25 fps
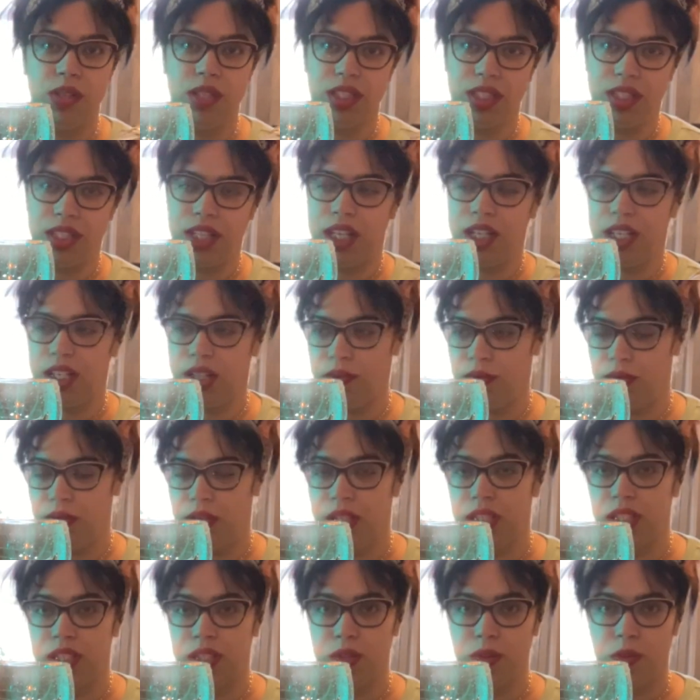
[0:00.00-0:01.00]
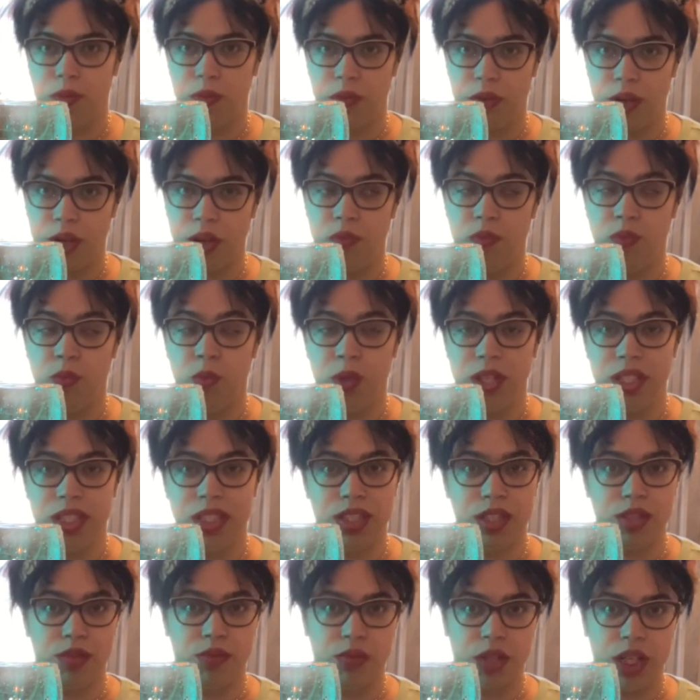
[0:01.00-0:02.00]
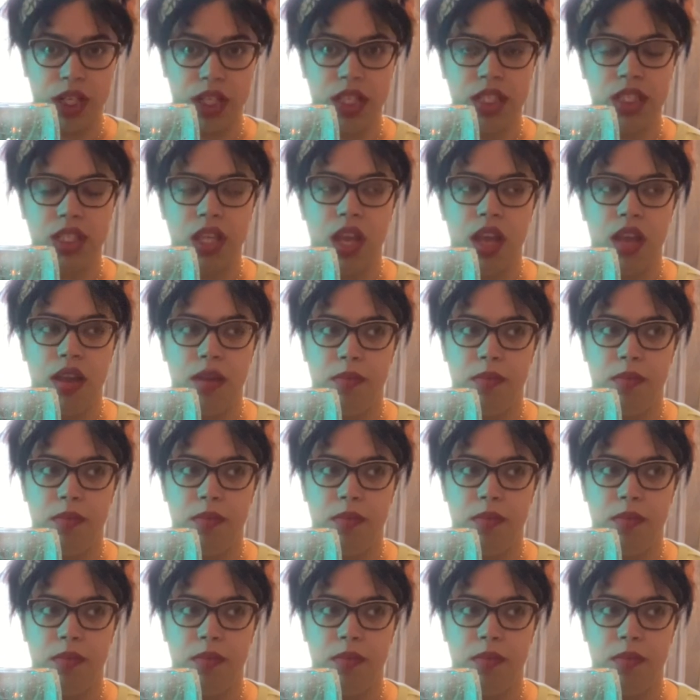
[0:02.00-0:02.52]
and steady wins the race,